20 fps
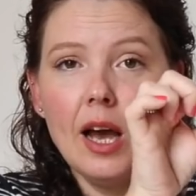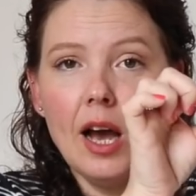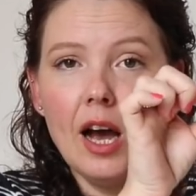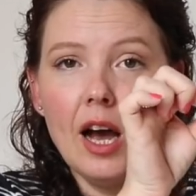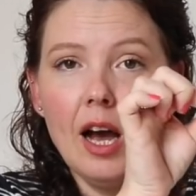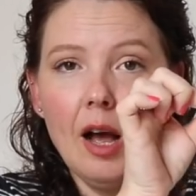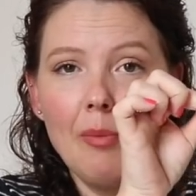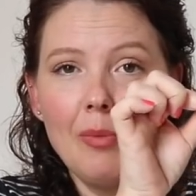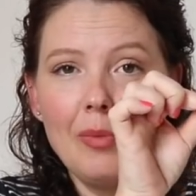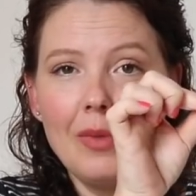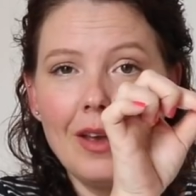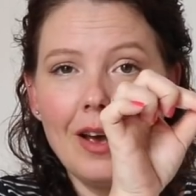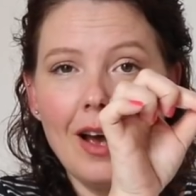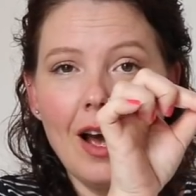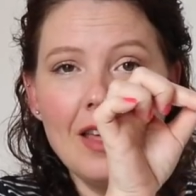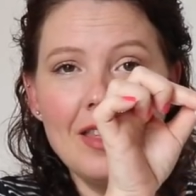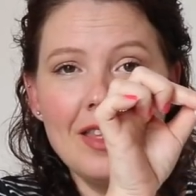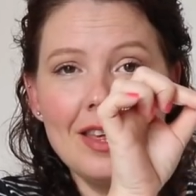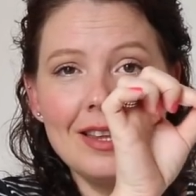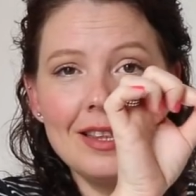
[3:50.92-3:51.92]

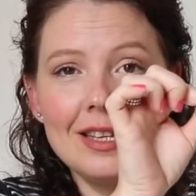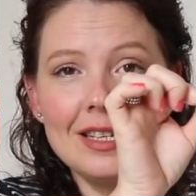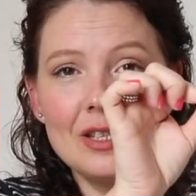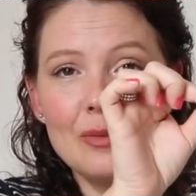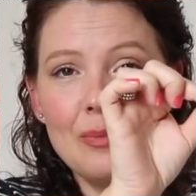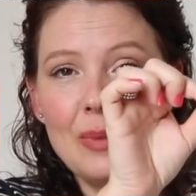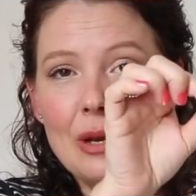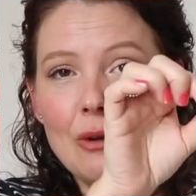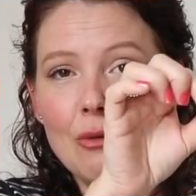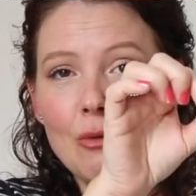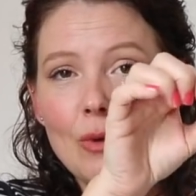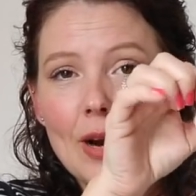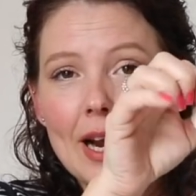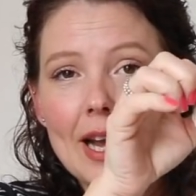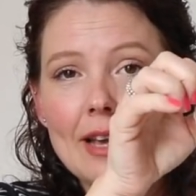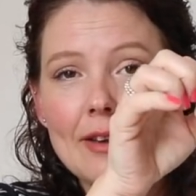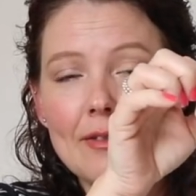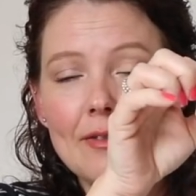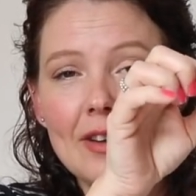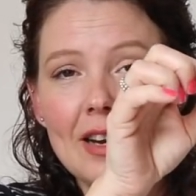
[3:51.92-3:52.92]
I think these would be
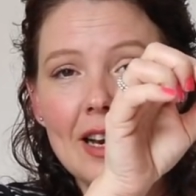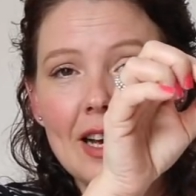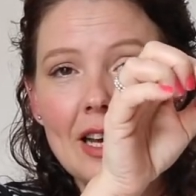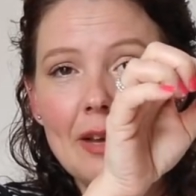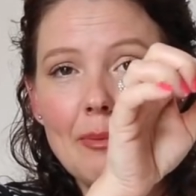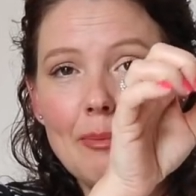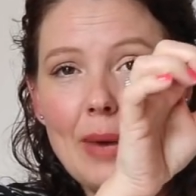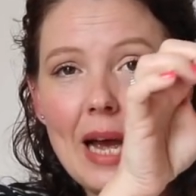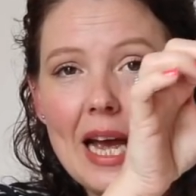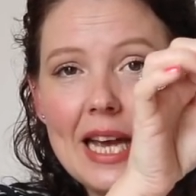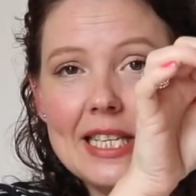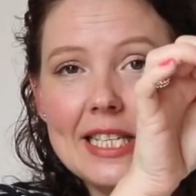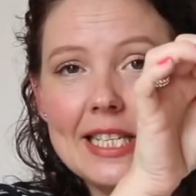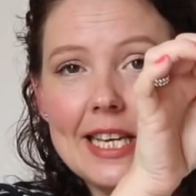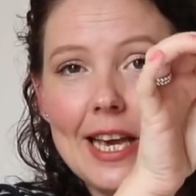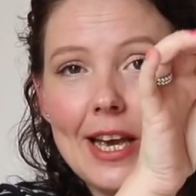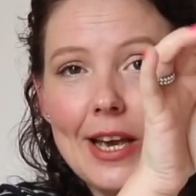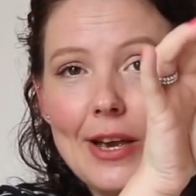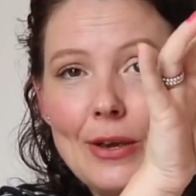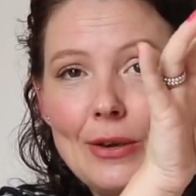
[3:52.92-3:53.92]
great for like
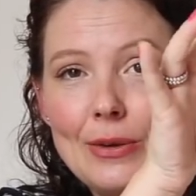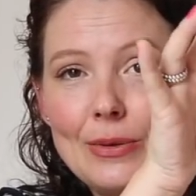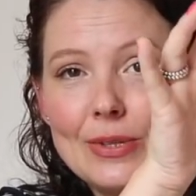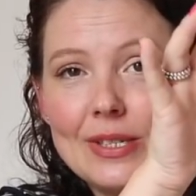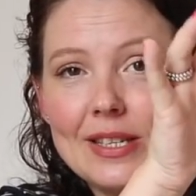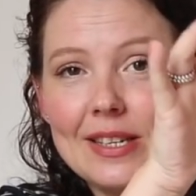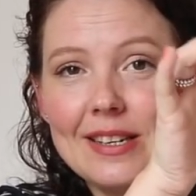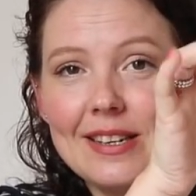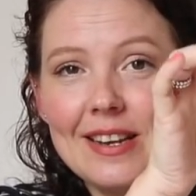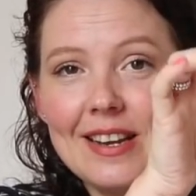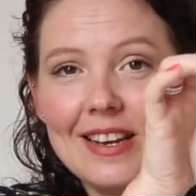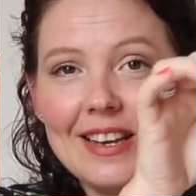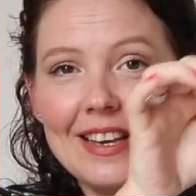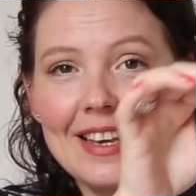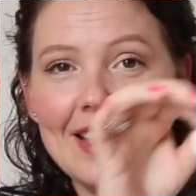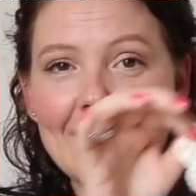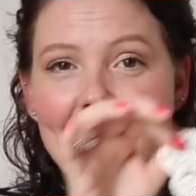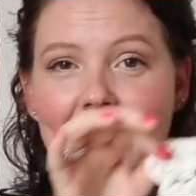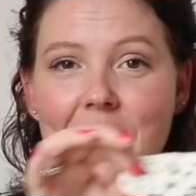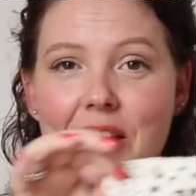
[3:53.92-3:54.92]
patios and
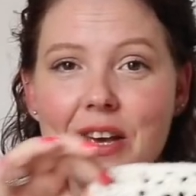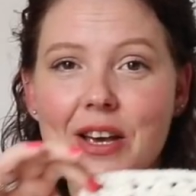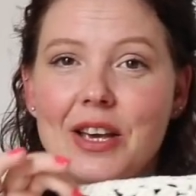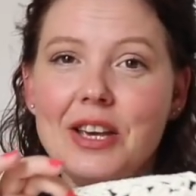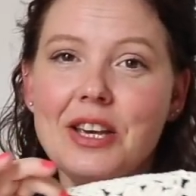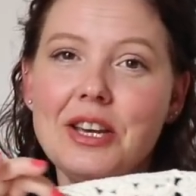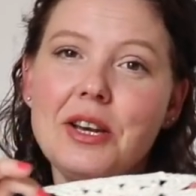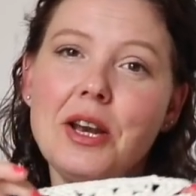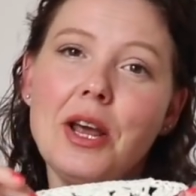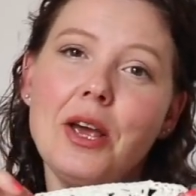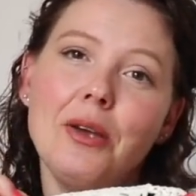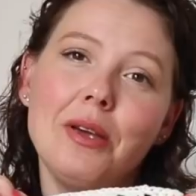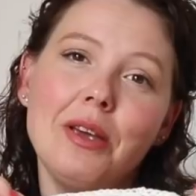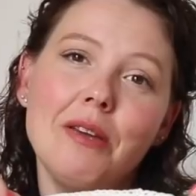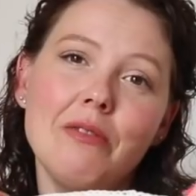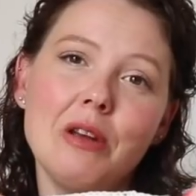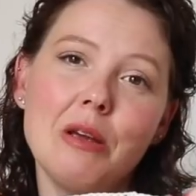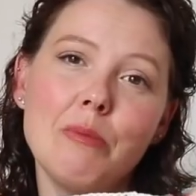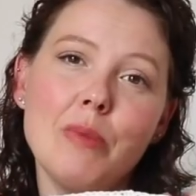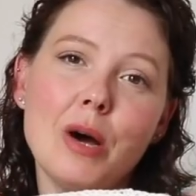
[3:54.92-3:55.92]
like, you know,
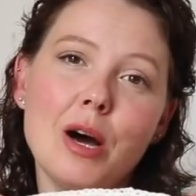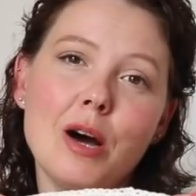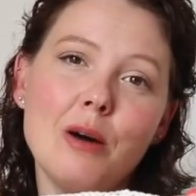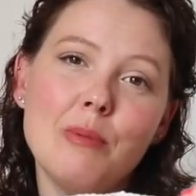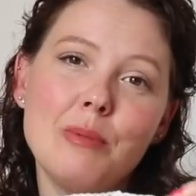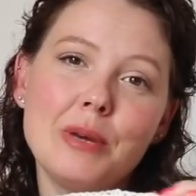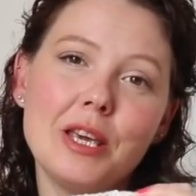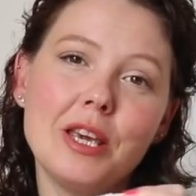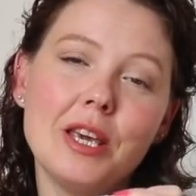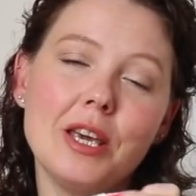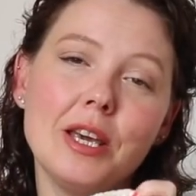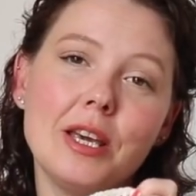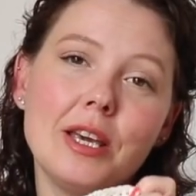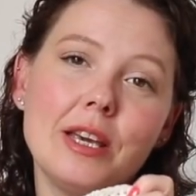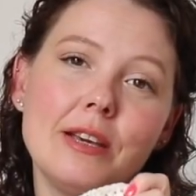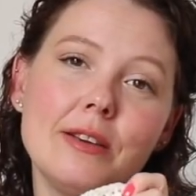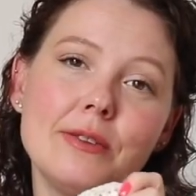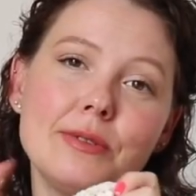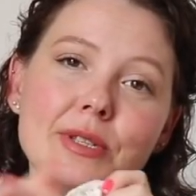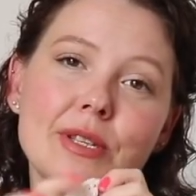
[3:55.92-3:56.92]
evening
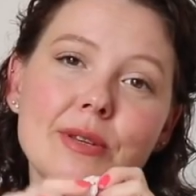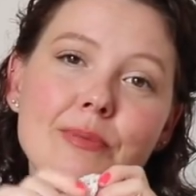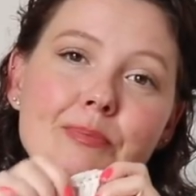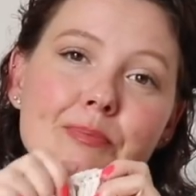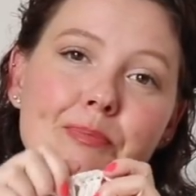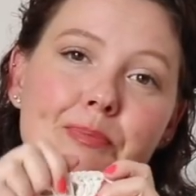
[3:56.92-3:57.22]
barbecues.